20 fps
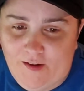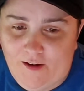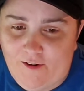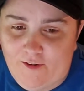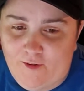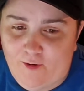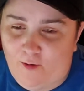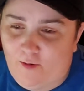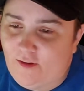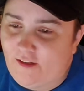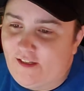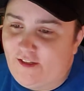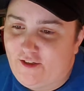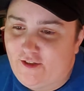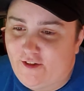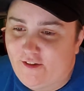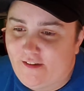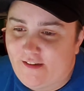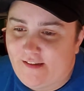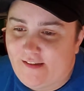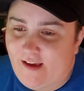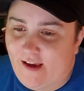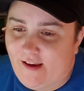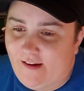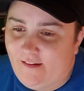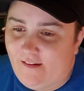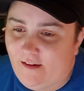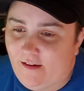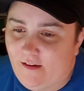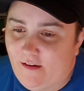Crowley shook his
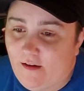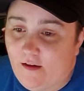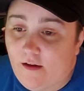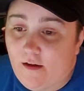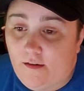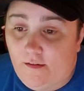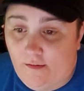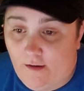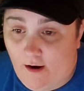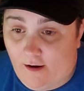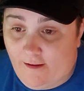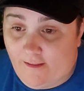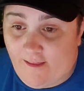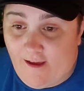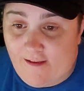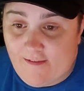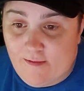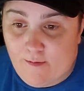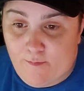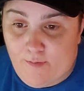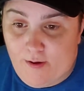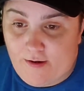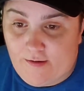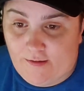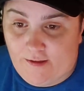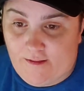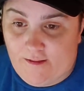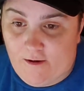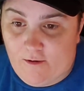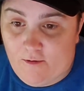head. None of that in the
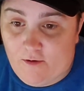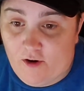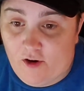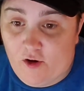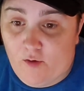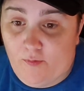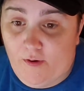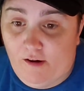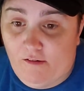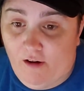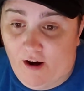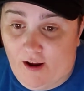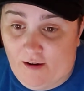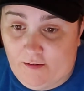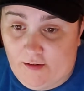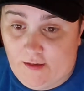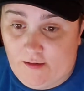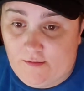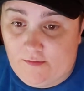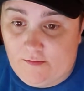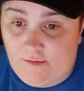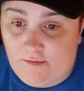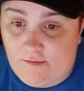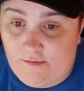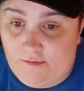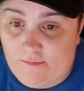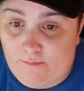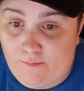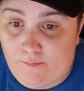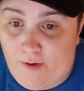Bentley, though, or you'll be grounded.
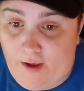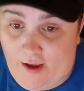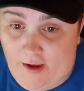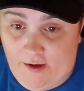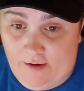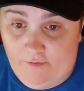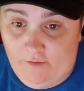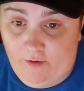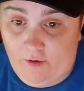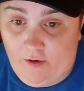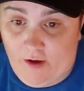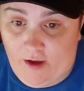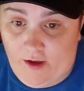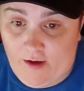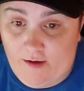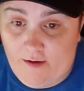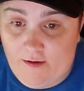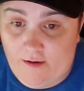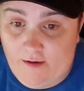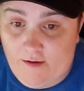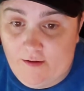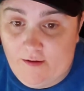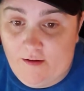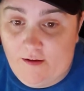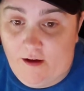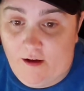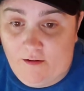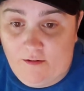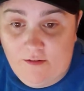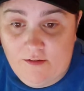Behave, okay?
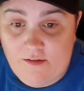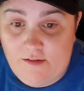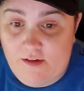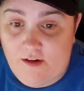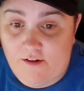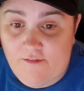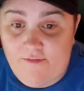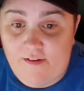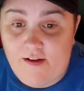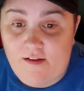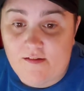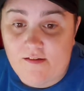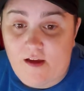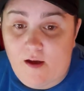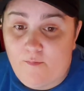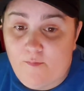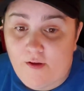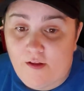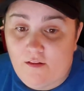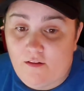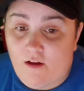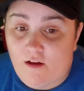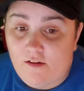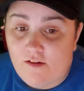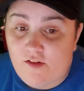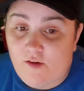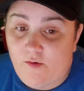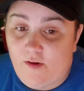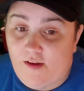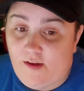Uncle Aziraphale's coming along
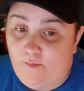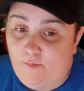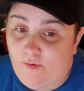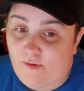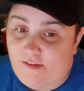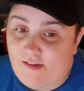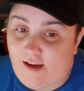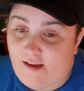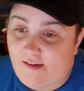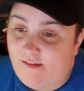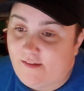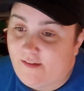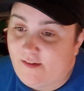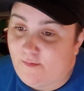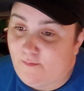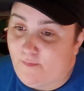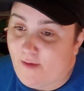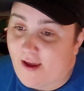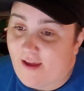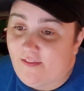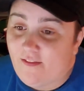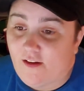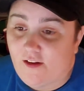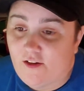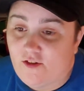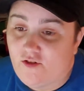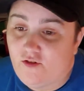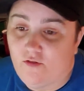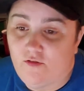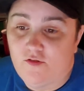so he can pretend to man the
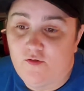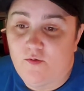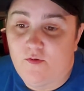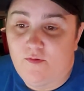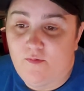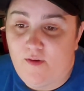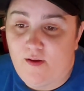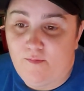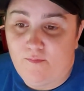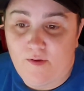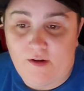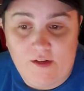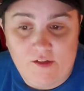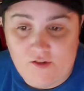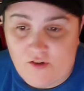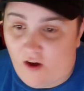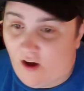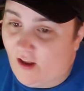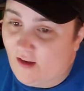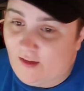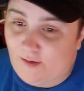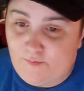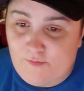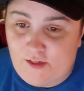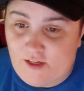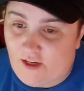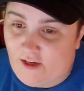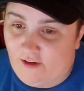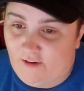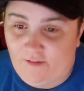controls with me, but it's all up
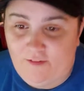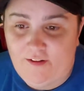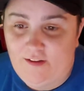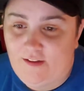to you.